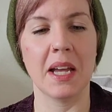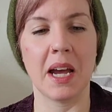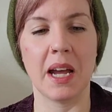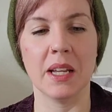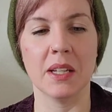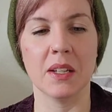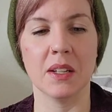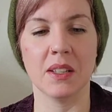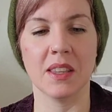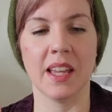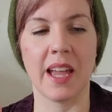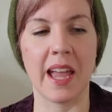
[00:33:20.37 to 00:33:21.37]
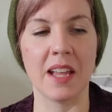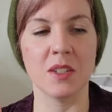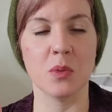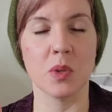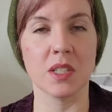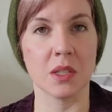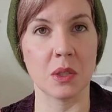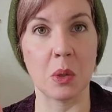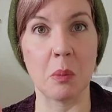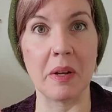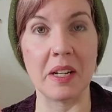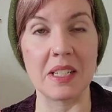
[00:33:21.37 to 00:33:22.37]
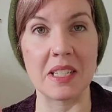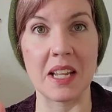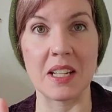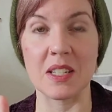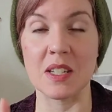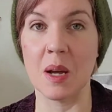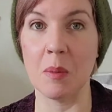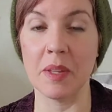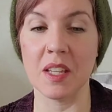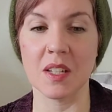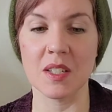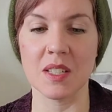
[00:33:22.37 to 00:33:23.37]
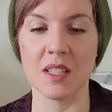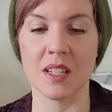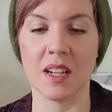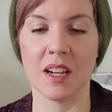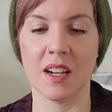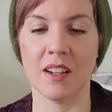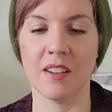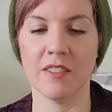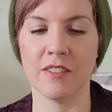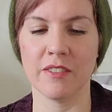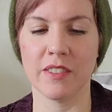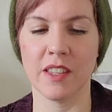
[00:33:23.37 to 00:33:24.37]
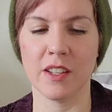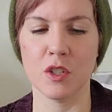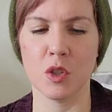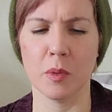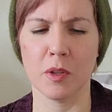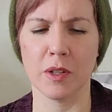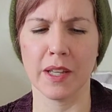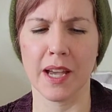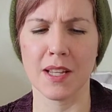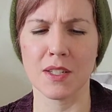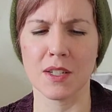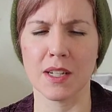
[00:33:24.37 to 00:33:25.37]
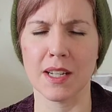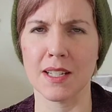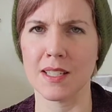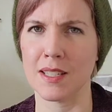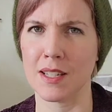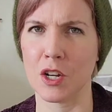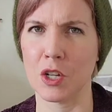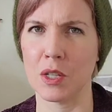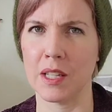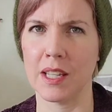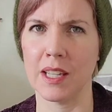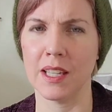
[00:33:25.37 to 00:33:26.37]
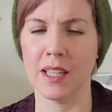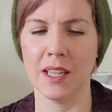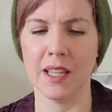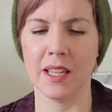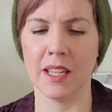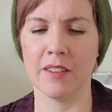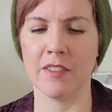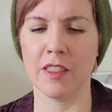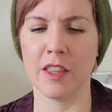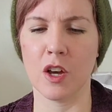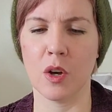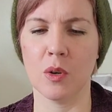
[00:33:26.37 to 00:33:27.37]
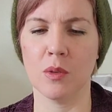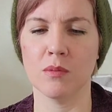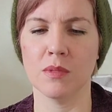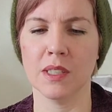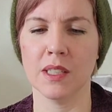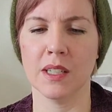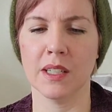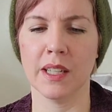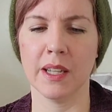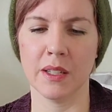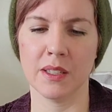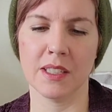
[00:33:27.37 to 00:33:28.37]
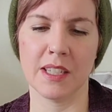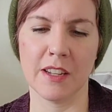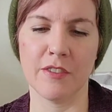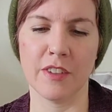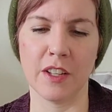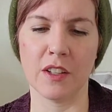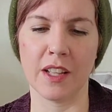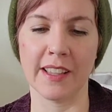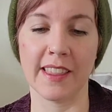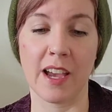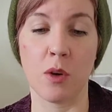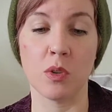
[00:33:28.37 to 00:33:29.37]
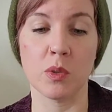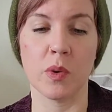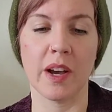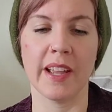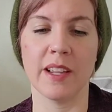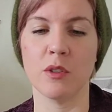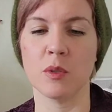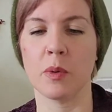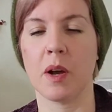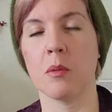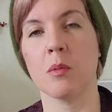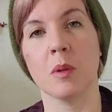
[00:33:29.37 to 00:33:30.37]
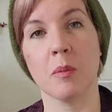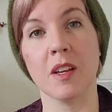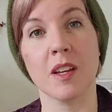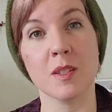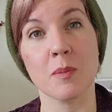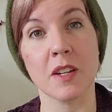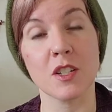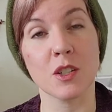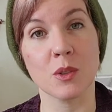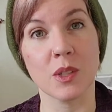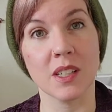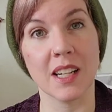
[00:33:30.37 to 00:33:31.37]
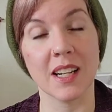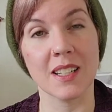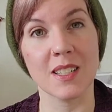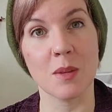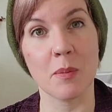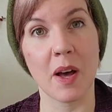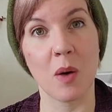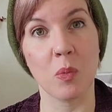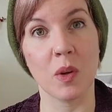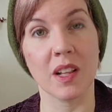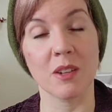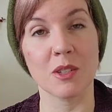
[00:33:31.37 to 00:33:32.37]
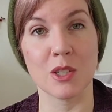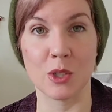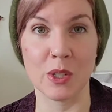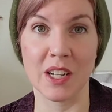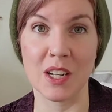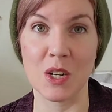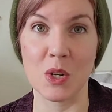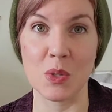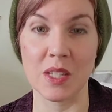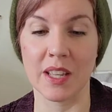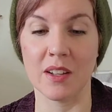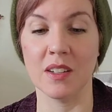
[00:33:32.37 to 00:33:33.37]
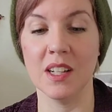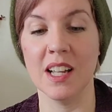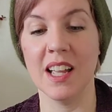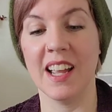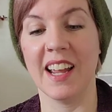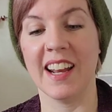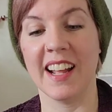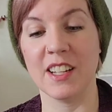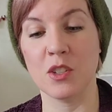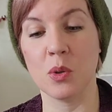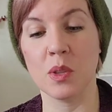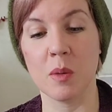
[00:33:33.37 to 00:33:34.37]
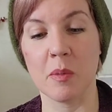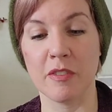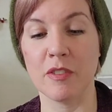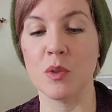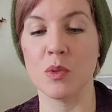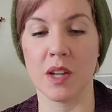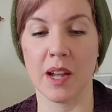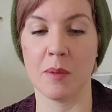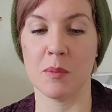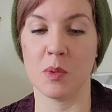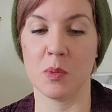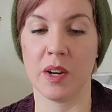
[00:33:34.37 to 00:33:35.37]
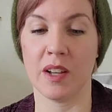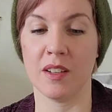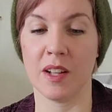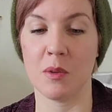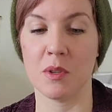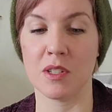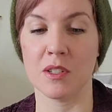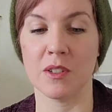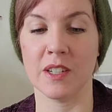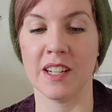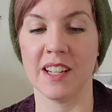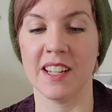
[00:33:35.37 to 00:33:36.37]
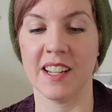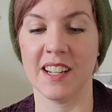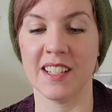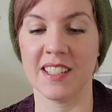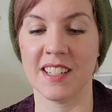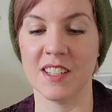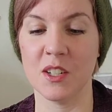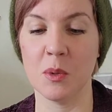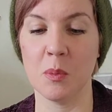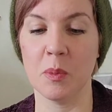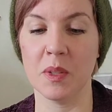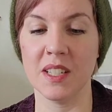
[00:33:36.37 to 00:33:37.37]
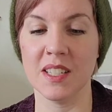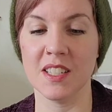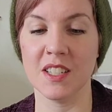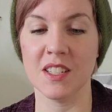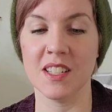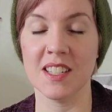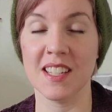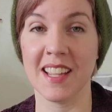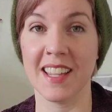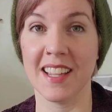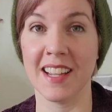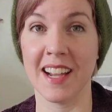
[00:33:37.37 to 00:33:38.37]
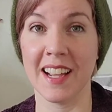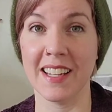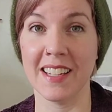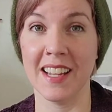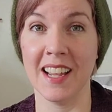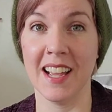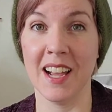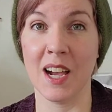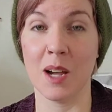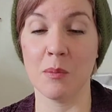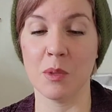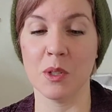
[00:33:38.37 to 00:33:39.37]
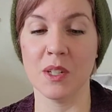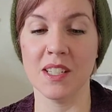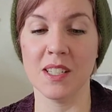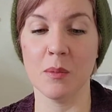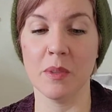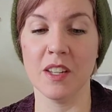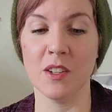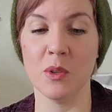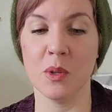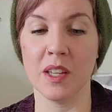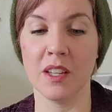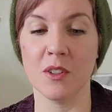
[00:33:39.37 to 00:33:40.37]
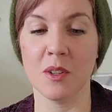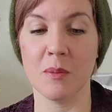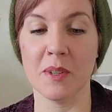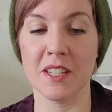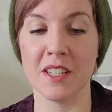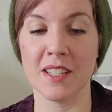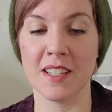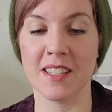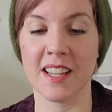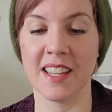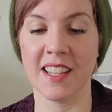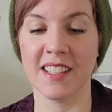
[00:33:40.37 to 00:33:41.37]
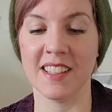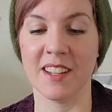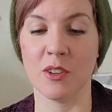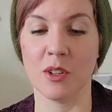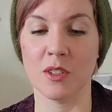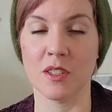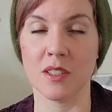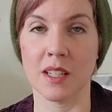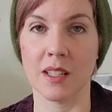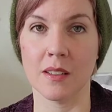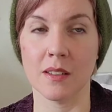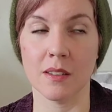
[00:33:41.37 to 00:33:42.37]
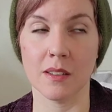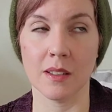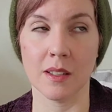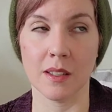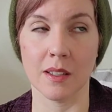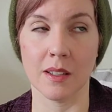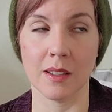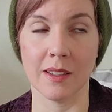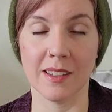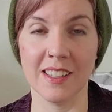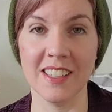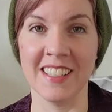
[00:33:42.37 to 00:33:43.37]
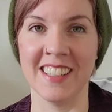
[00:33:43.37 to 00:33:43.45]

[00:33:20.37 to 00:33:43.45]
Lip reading: The end was a little bit intense, not because of the tubular cast on necessarily, even though it did feel like that was why. It was probably because my children needed some help while I was learning a new skill. And I told them a few times while I was learning it, I said, no, please, just a second. I'm learning something new. Can you give me just a second? And they were all just like, okay.